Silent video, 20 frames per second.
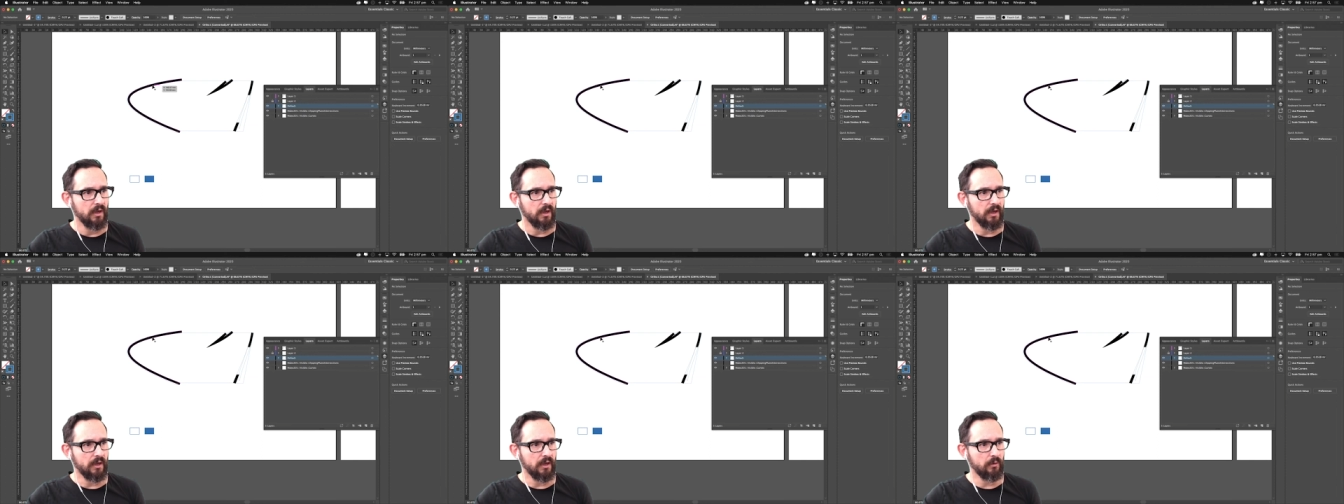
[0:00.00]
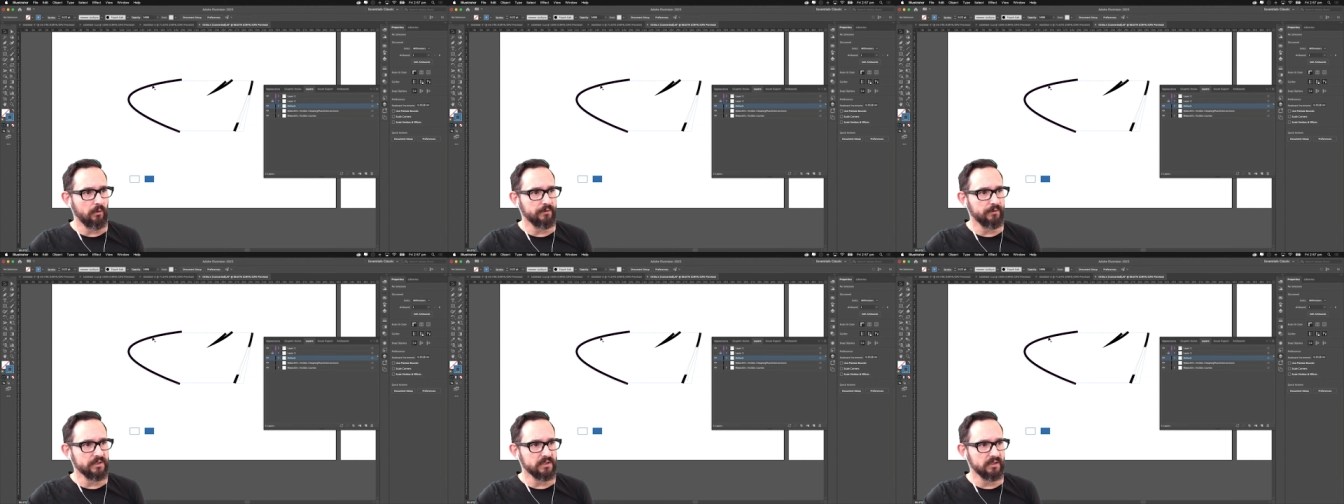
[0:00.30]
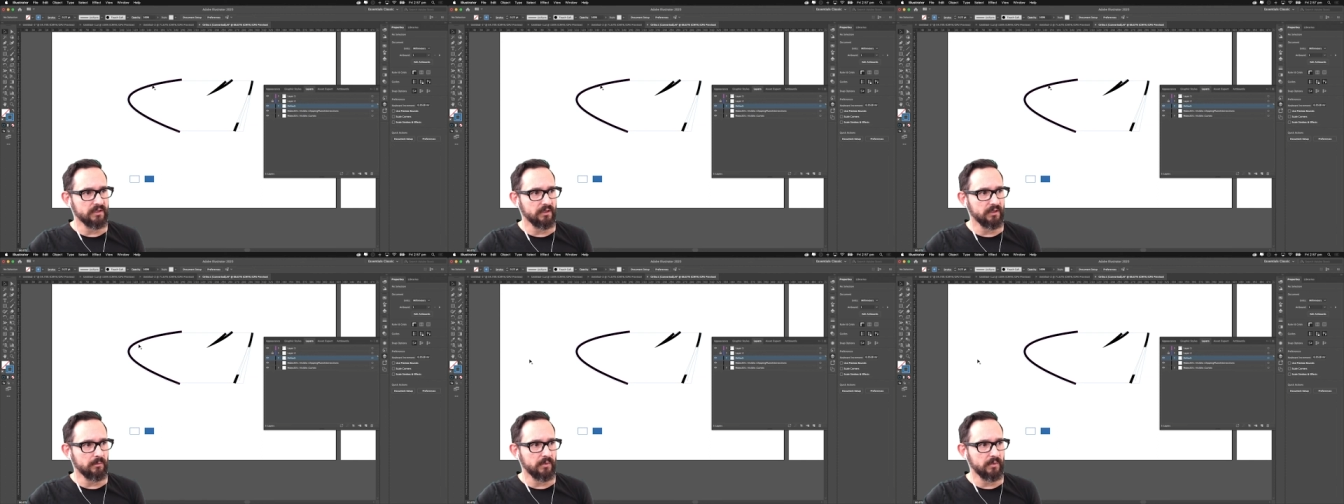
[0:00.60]

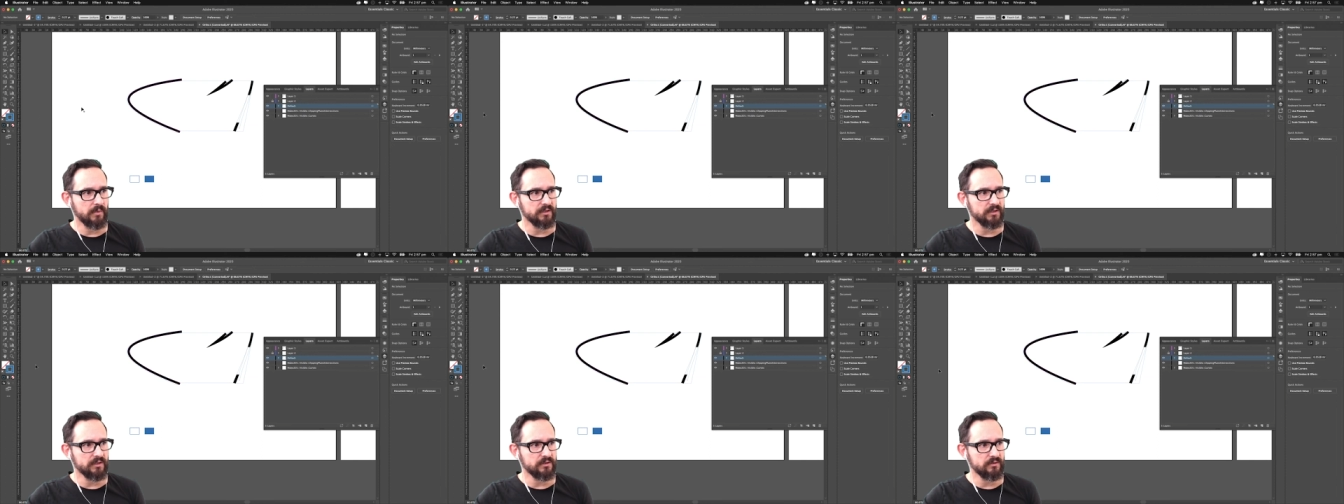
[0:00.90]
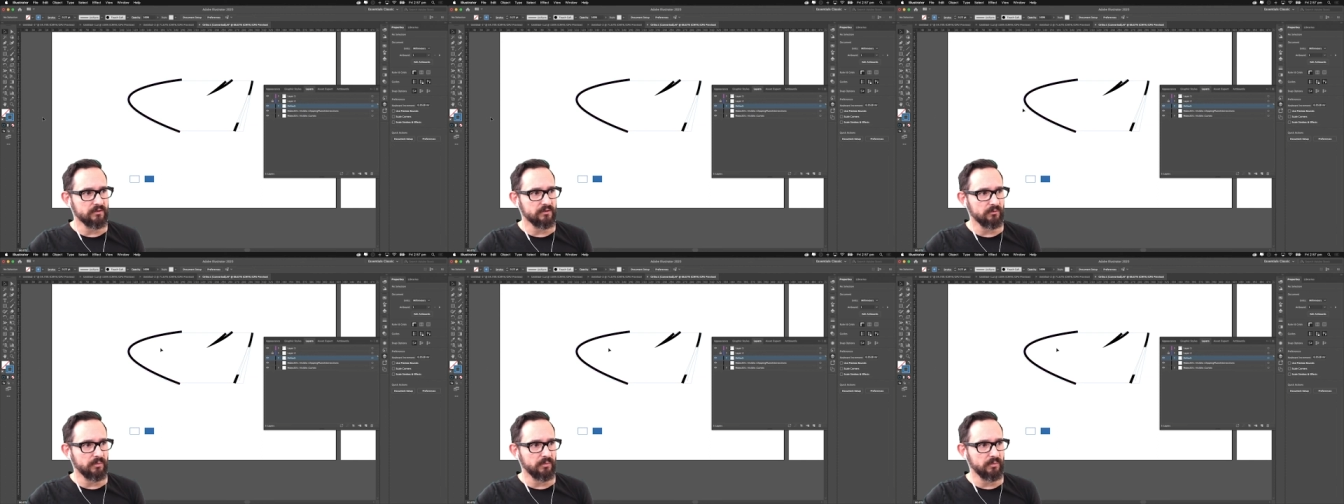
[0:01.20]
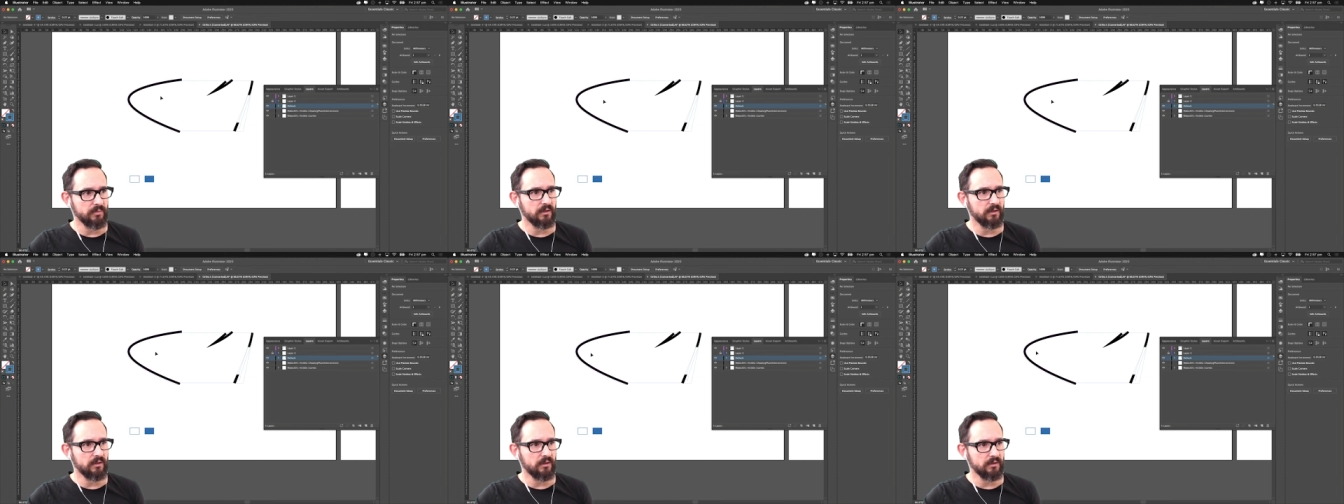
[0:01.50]
Obviously the black is too
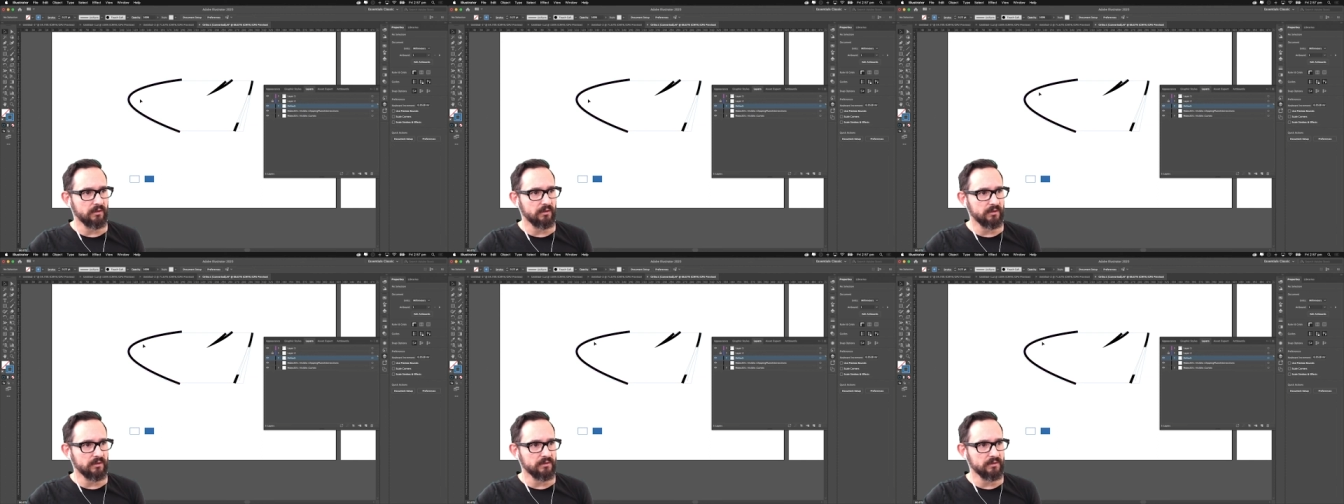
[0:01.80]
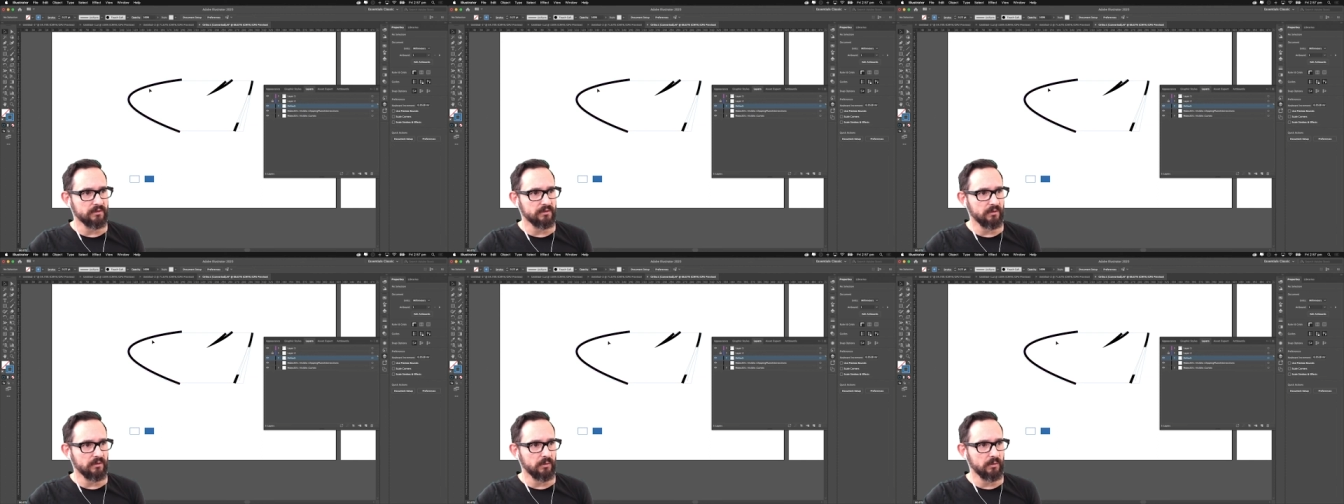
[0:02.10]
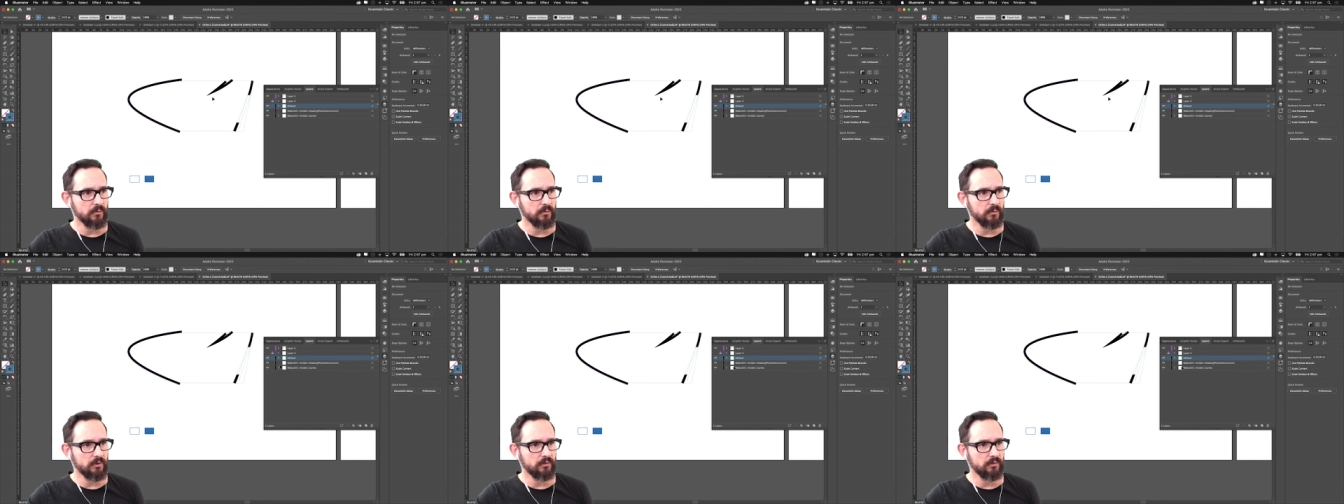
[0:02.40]
big, so
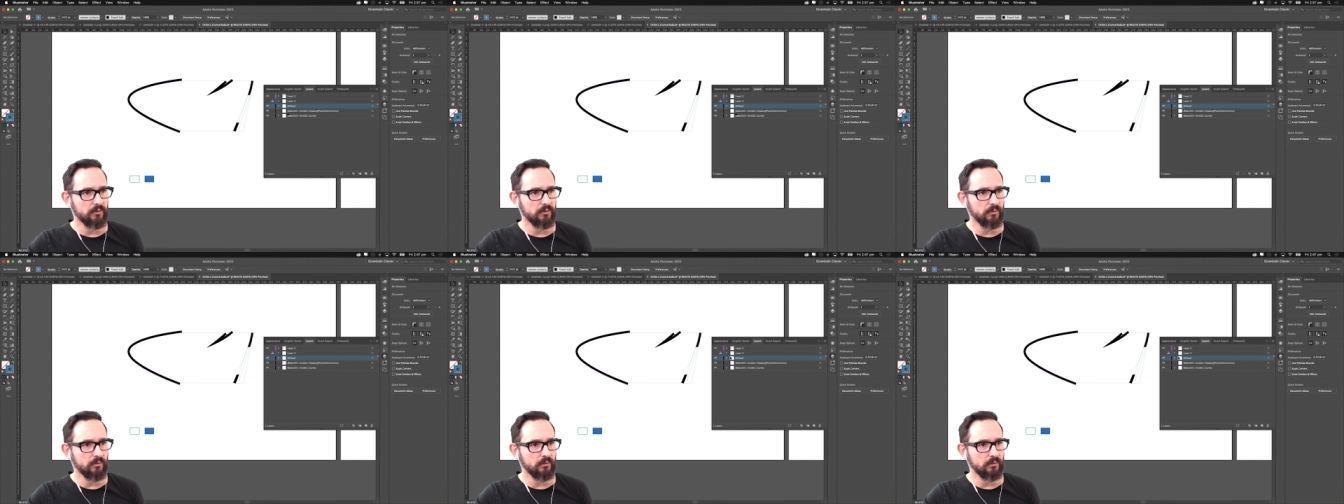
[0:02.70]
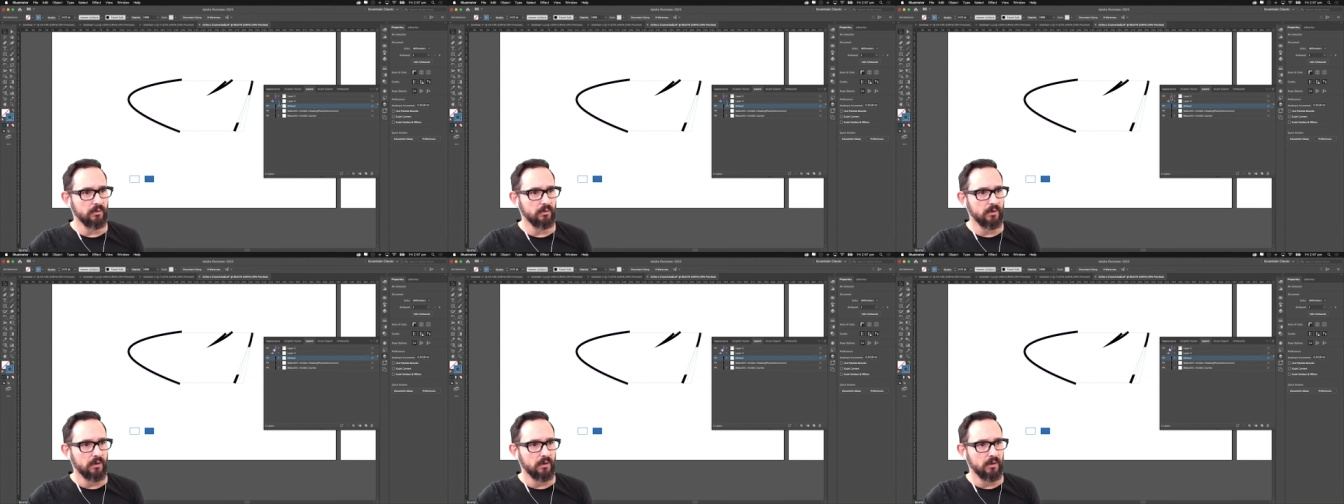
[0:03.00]
I'm going to